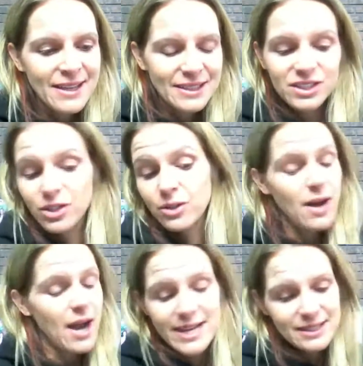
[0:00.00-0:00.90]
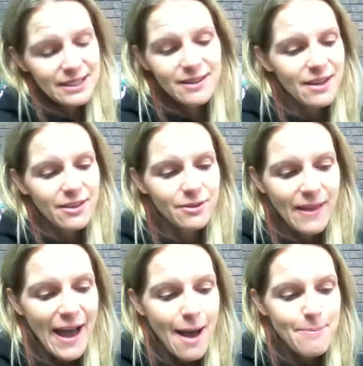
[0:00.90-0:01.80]
So I did the other
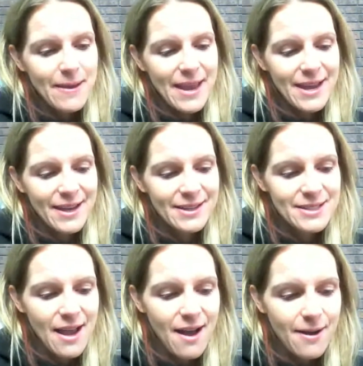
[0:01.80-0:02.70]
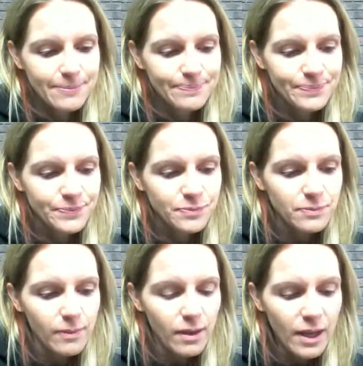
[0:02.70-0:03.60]
lap, and I
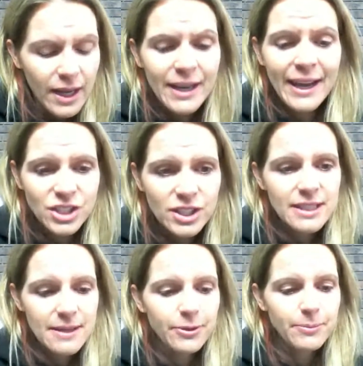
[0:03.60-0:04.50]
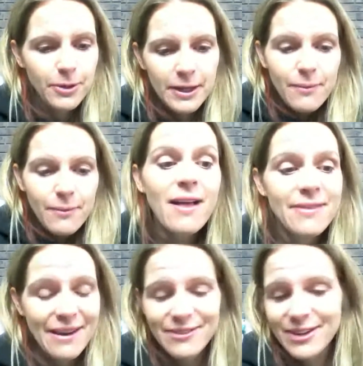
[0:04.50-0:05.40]
actually did pretty well in
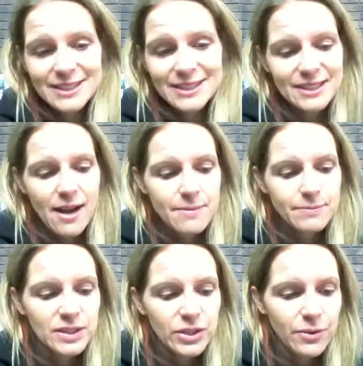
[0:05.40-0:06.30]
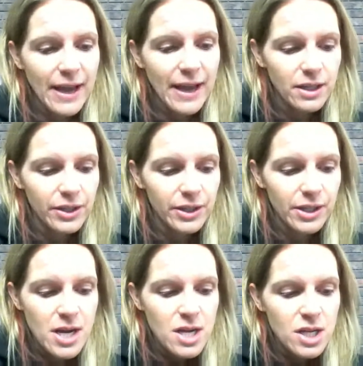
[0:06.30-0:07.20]
that race. So that
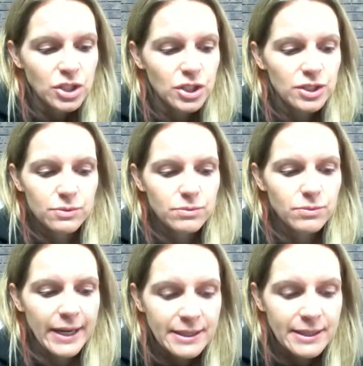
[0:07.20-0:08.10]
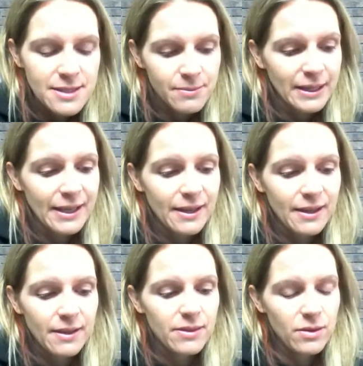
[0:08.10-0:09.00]
year, just
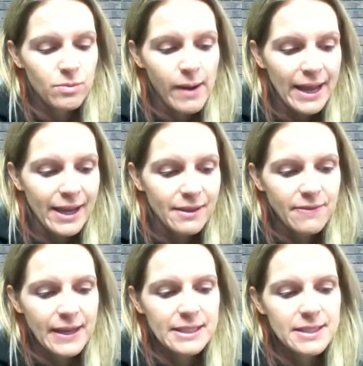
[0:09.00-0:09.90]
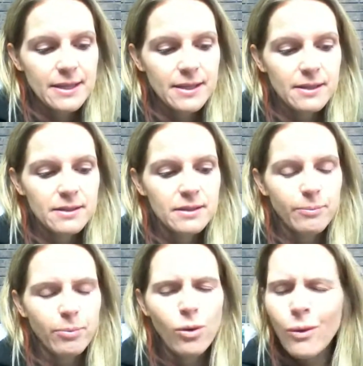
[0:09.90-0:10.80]
randomly, the way that they did the
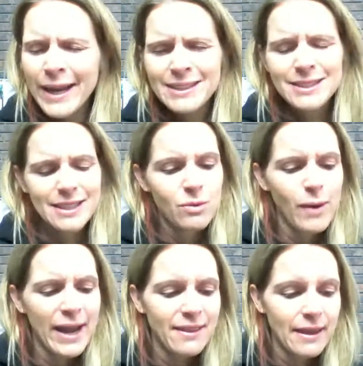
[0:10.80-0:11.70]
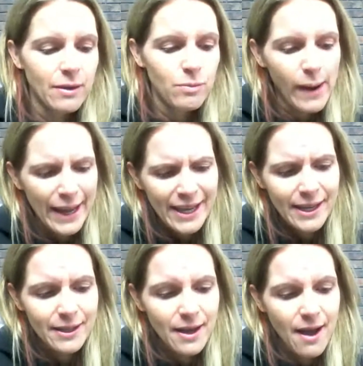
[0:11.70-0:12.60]
points and the way they
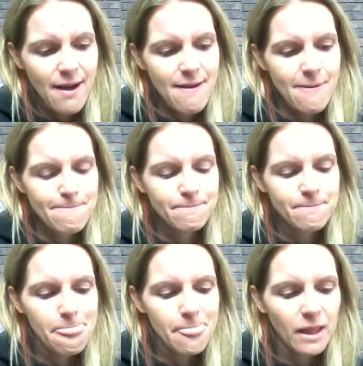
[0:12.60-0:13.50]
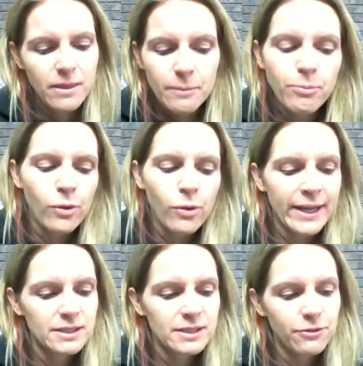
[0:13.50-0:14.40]
weighed the
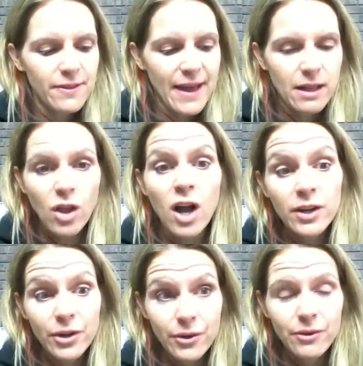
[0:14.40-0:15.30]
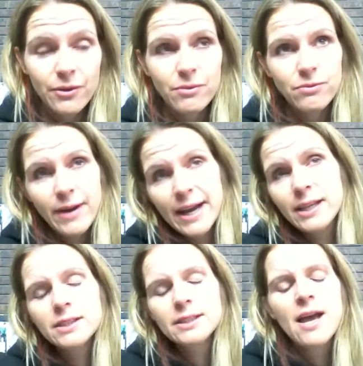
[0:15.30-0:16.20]
points for that longer
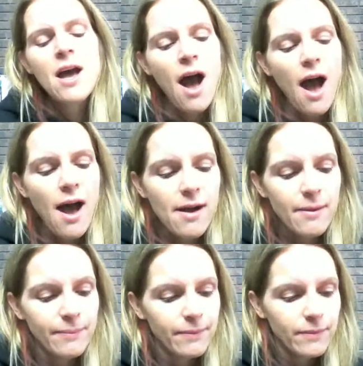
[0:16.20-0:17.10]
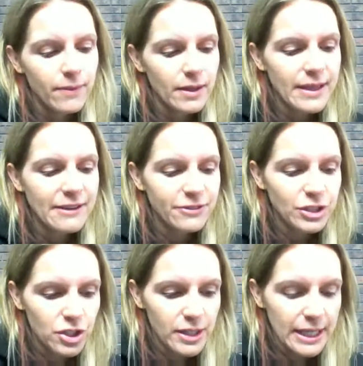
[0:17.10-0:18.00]
race, that
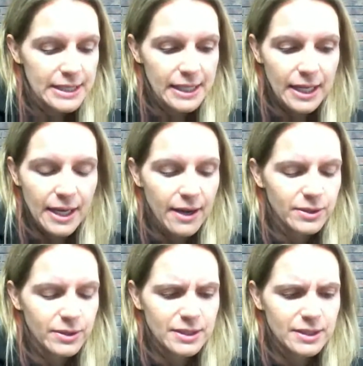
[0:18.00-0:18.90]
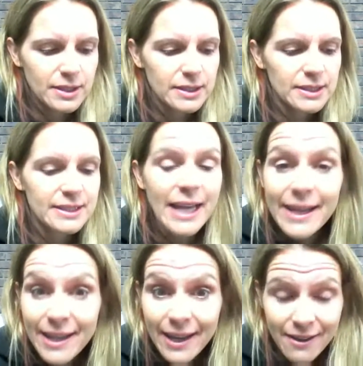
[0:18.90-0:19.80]
first year that I did it, I was
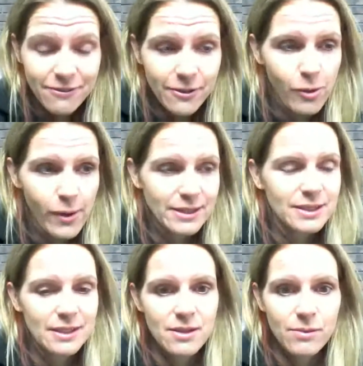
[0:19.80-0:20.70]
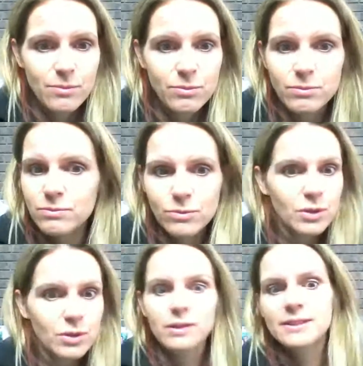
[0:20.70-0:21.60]
second for points in the
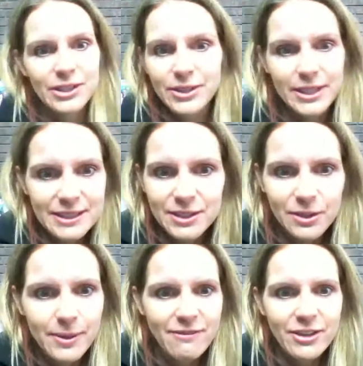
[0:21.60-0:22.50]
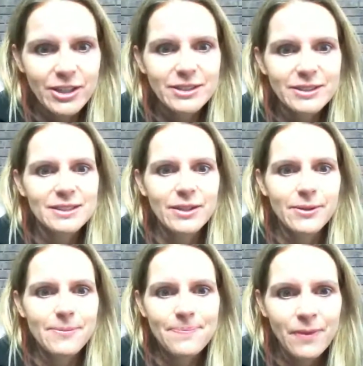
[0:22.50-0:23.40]
World Series or whatever.
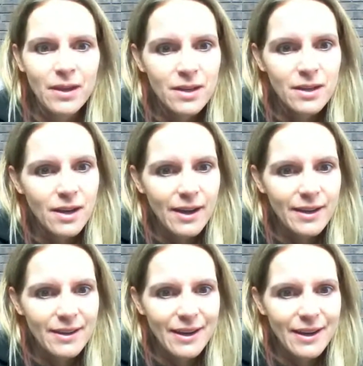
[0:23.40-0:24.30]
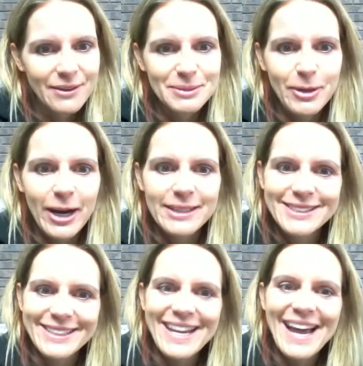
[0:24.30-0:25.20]
So I was surprised.